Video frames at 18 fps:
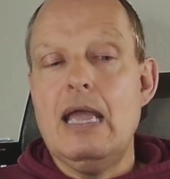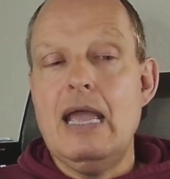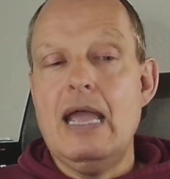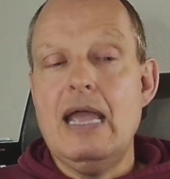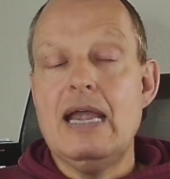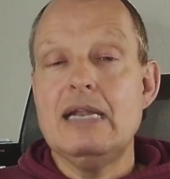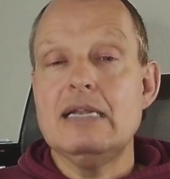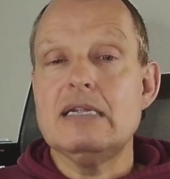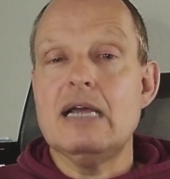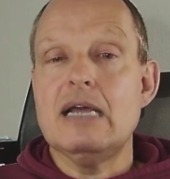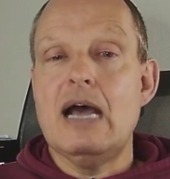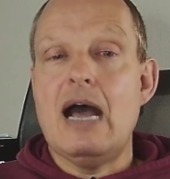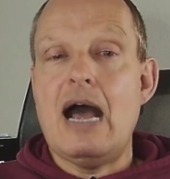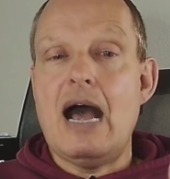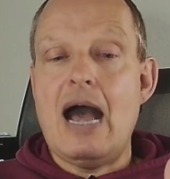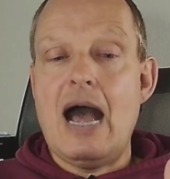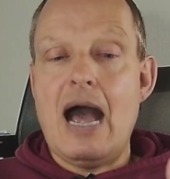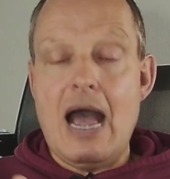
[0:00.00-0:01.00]
And
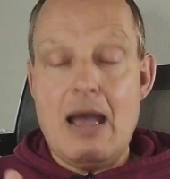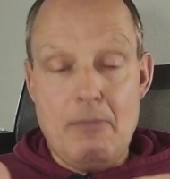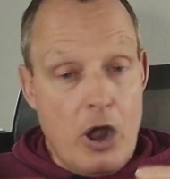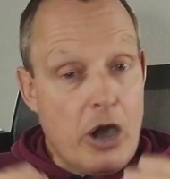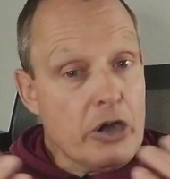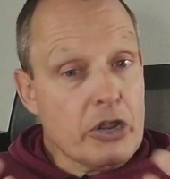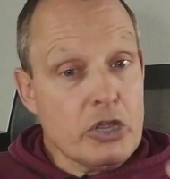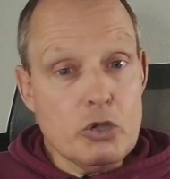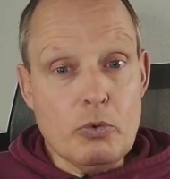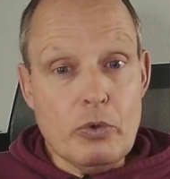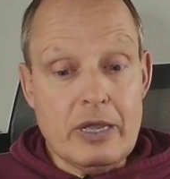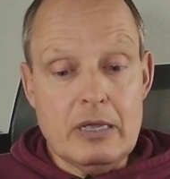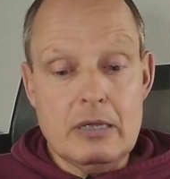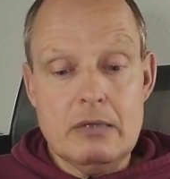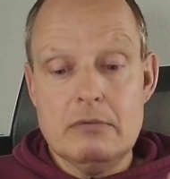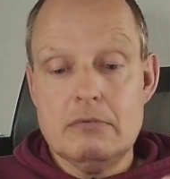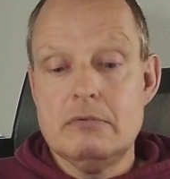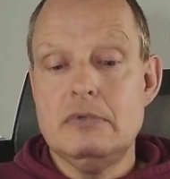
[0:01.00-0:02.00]
I'm
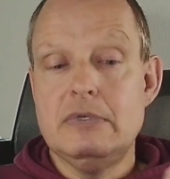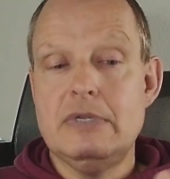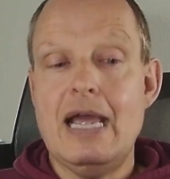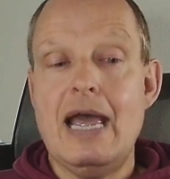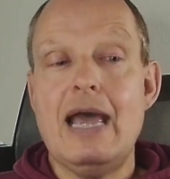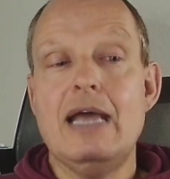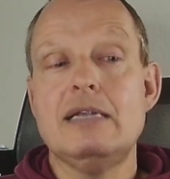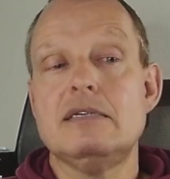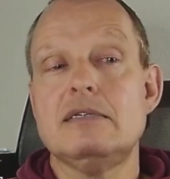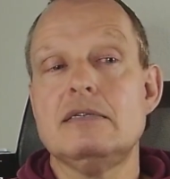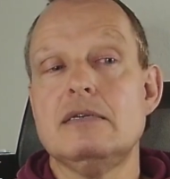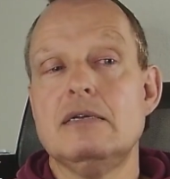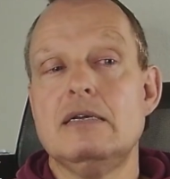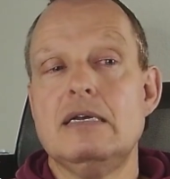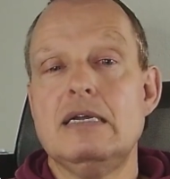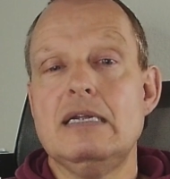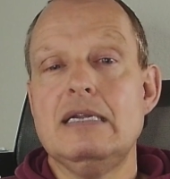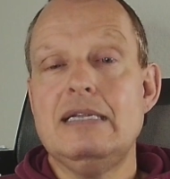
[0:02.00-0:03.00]
arguing that
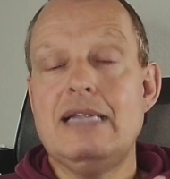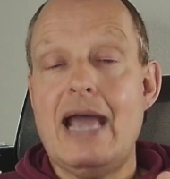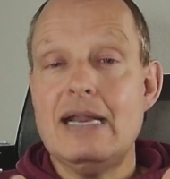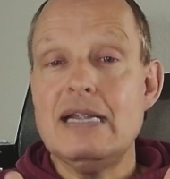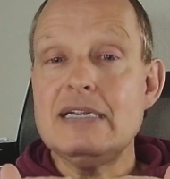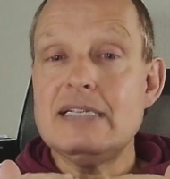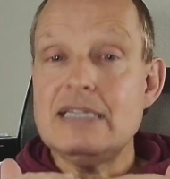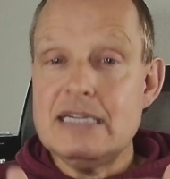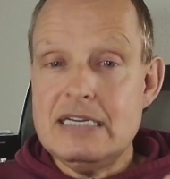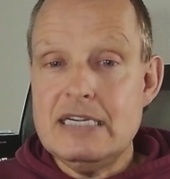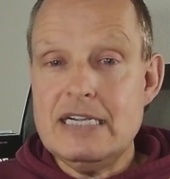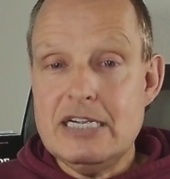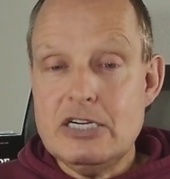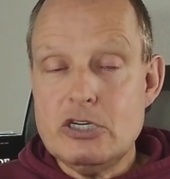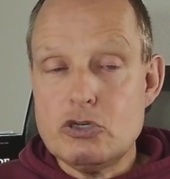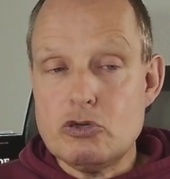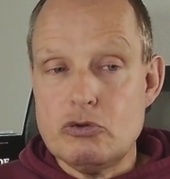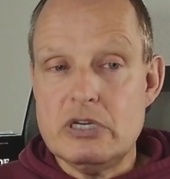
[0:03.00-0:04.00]
that is in the
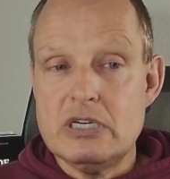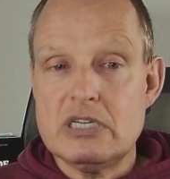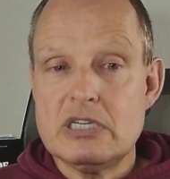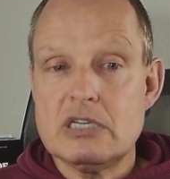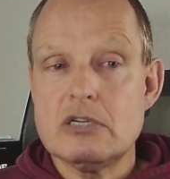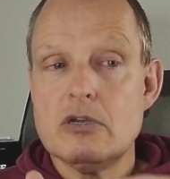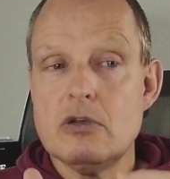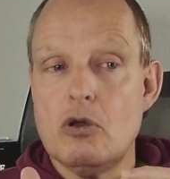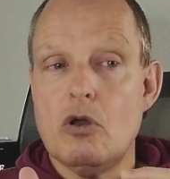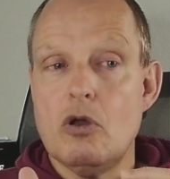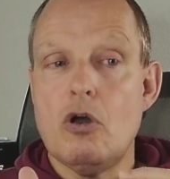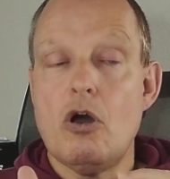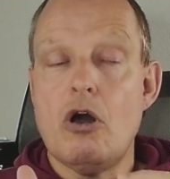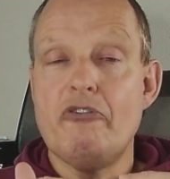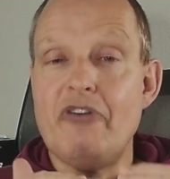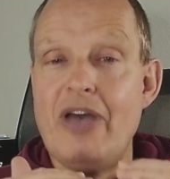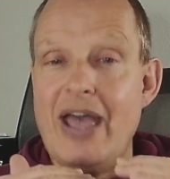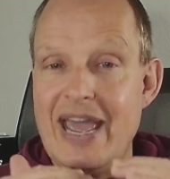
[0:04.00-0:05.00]
interest
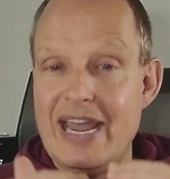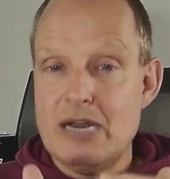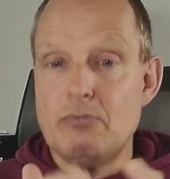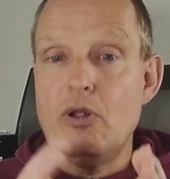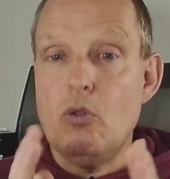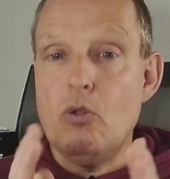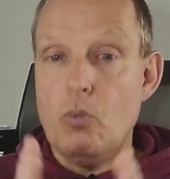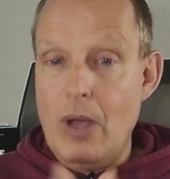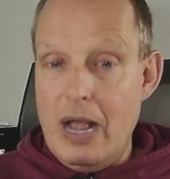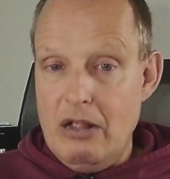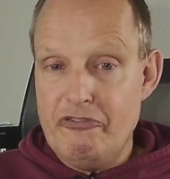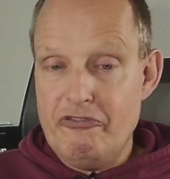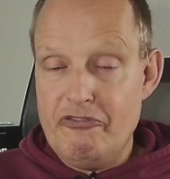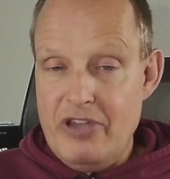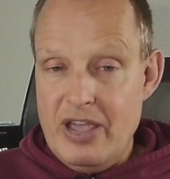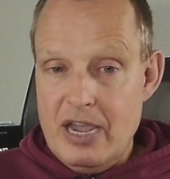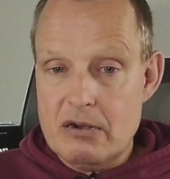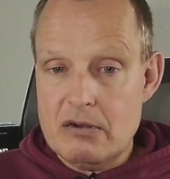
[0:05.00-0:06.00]
of animal
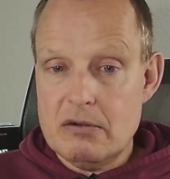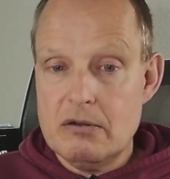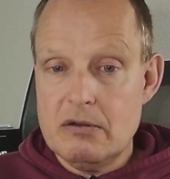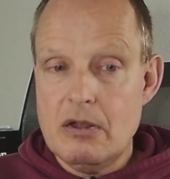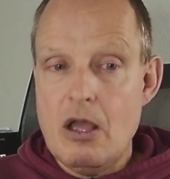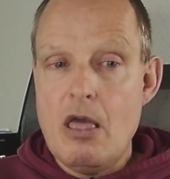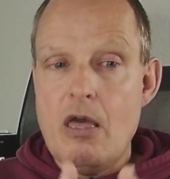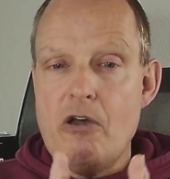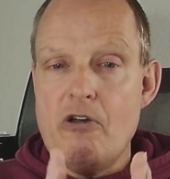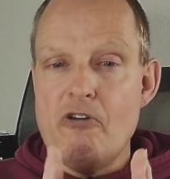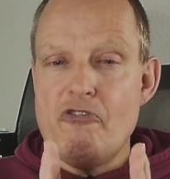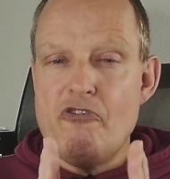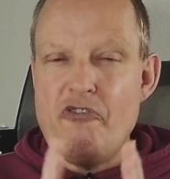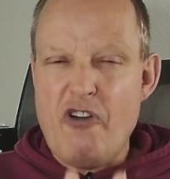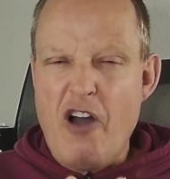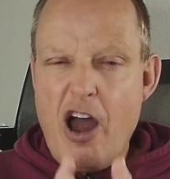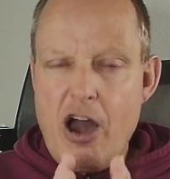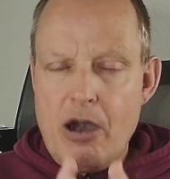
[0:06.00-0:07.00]
welfare
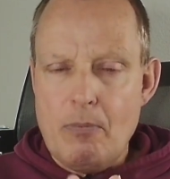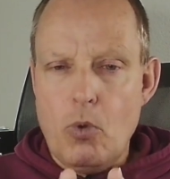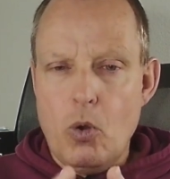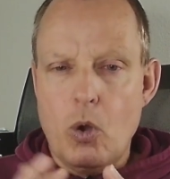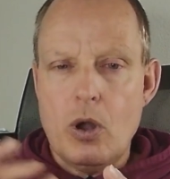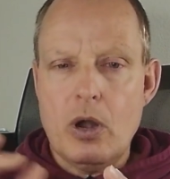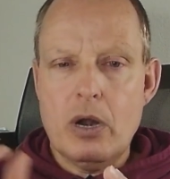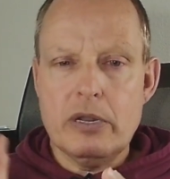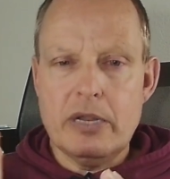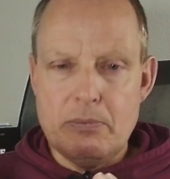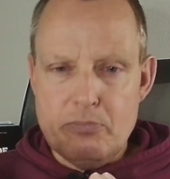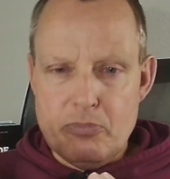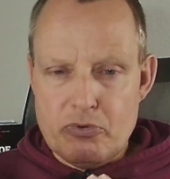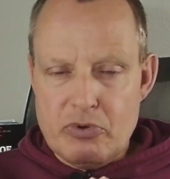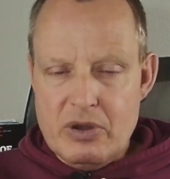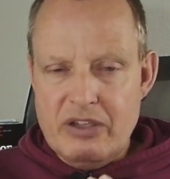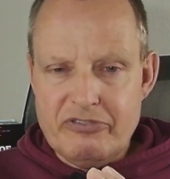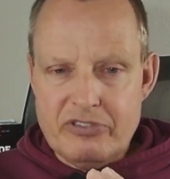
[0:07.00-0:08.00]
far more than
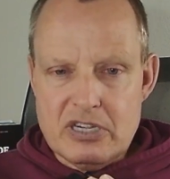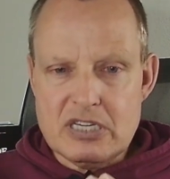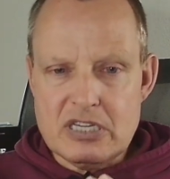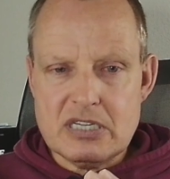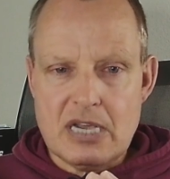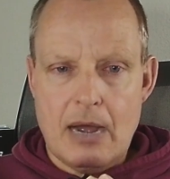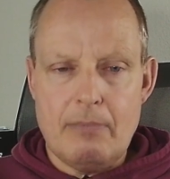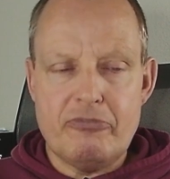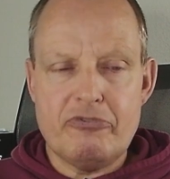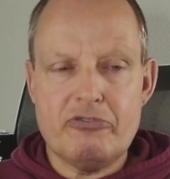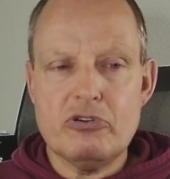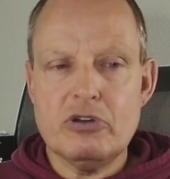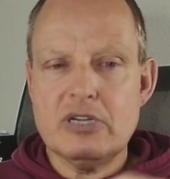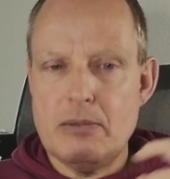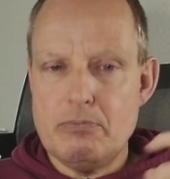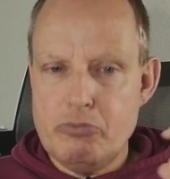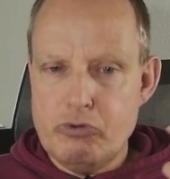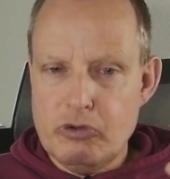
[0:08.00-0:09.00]
brief discomfort
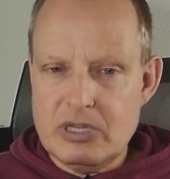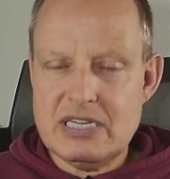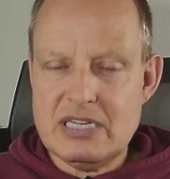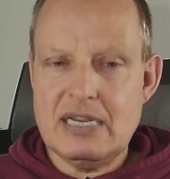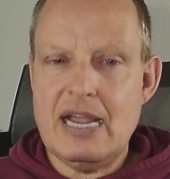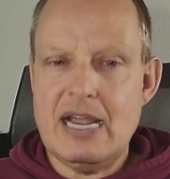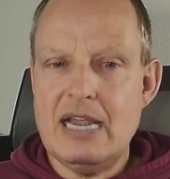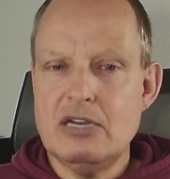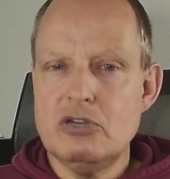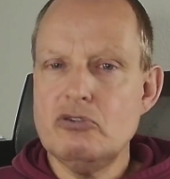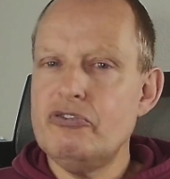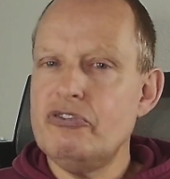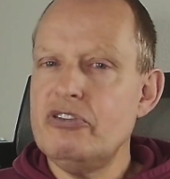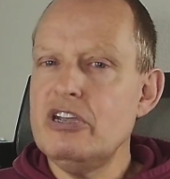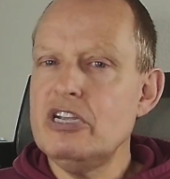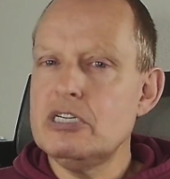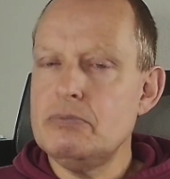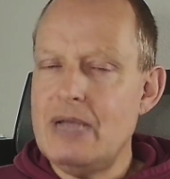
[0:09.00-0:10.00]
that puts an end to
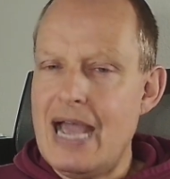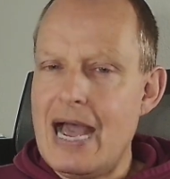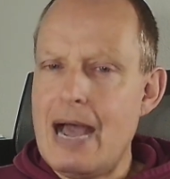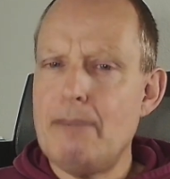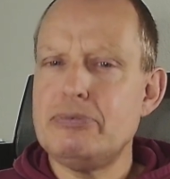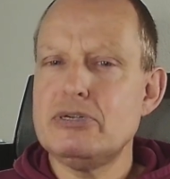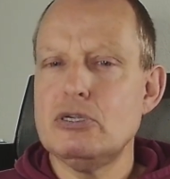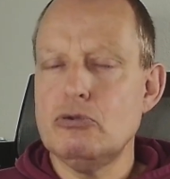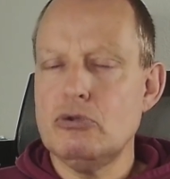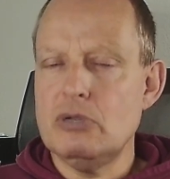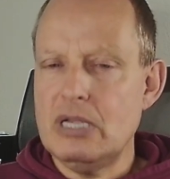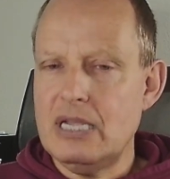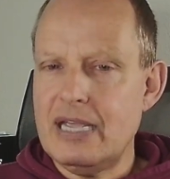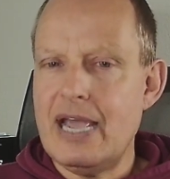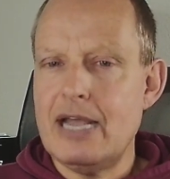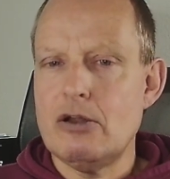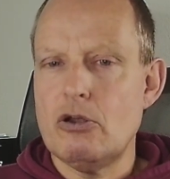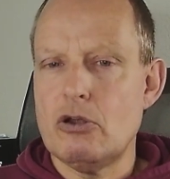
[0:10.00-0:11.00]
things we absolutely
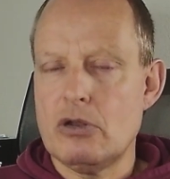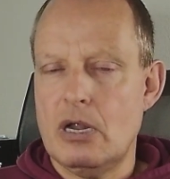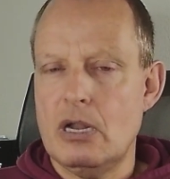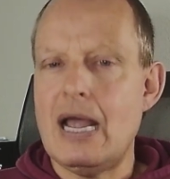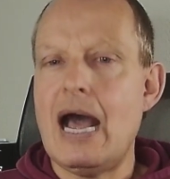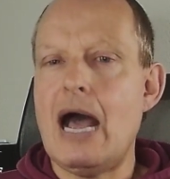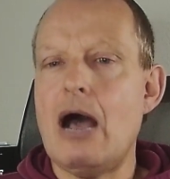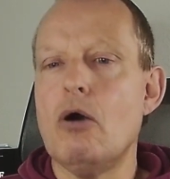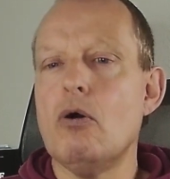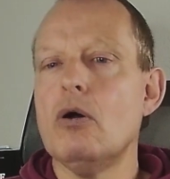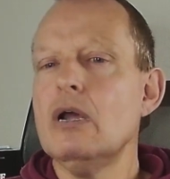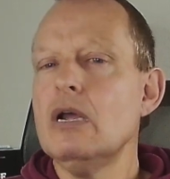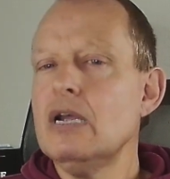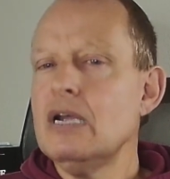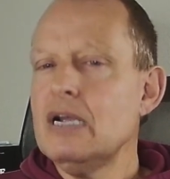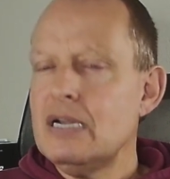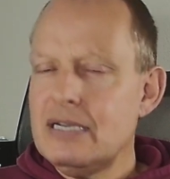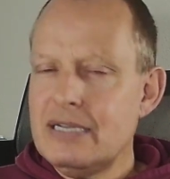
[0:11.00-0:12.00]
cannot allow.
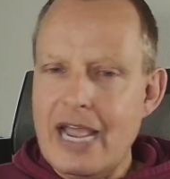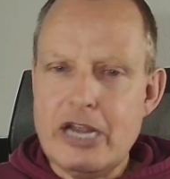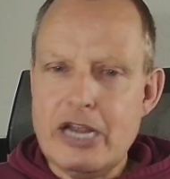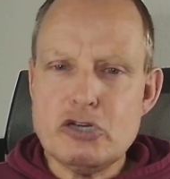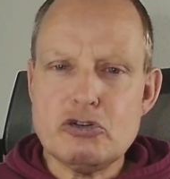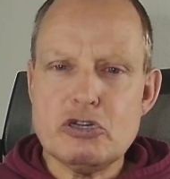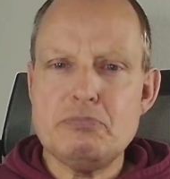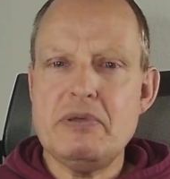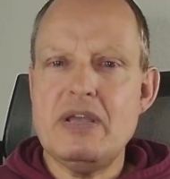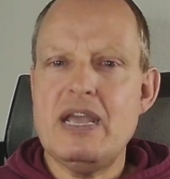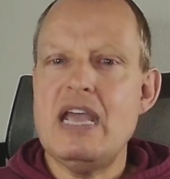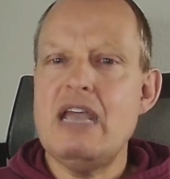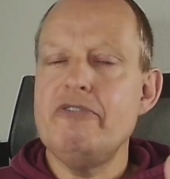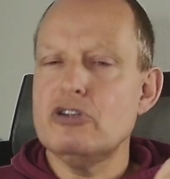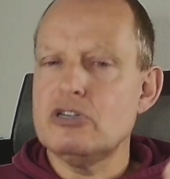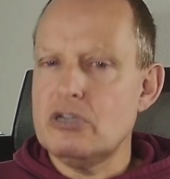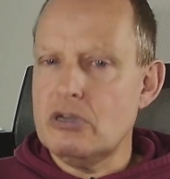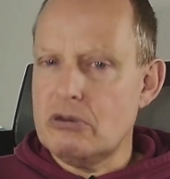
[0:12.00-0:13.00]
Dangerous
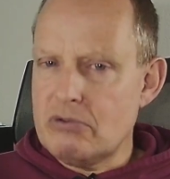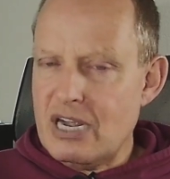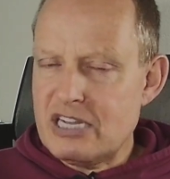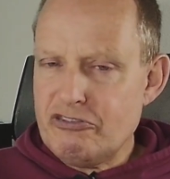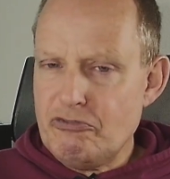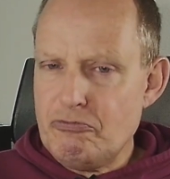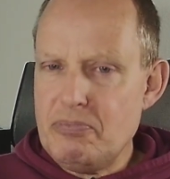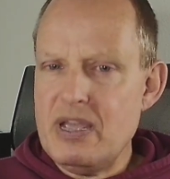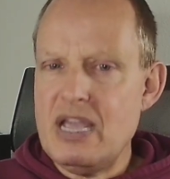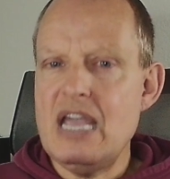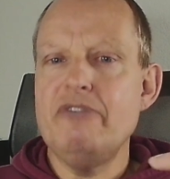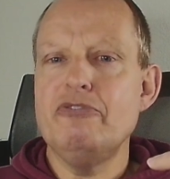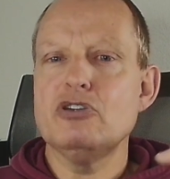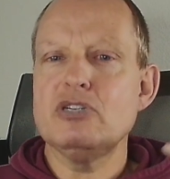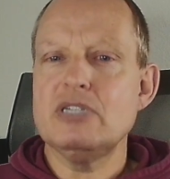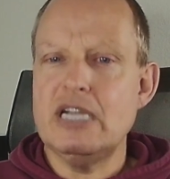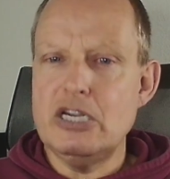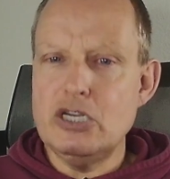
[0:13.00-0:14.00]
behaviors, aggressive
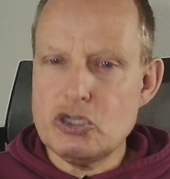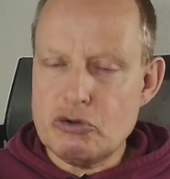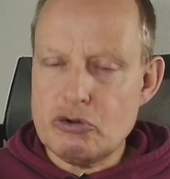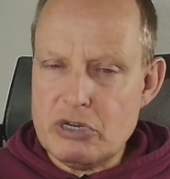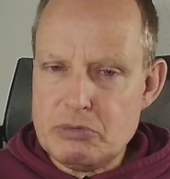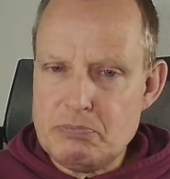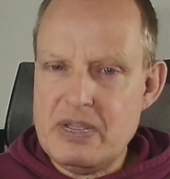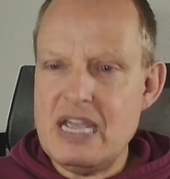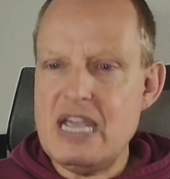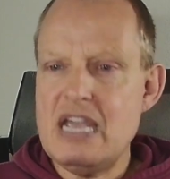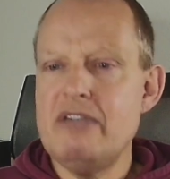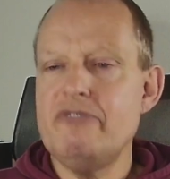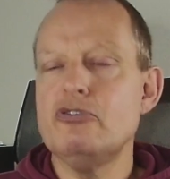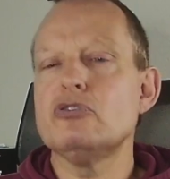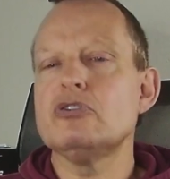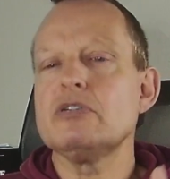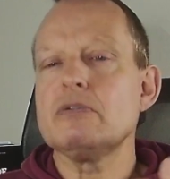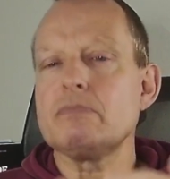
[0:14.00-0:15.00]
behaviors, injurious
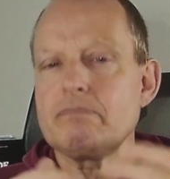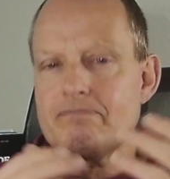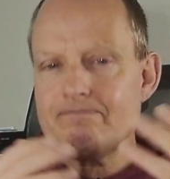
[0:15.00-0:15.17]
behaviors,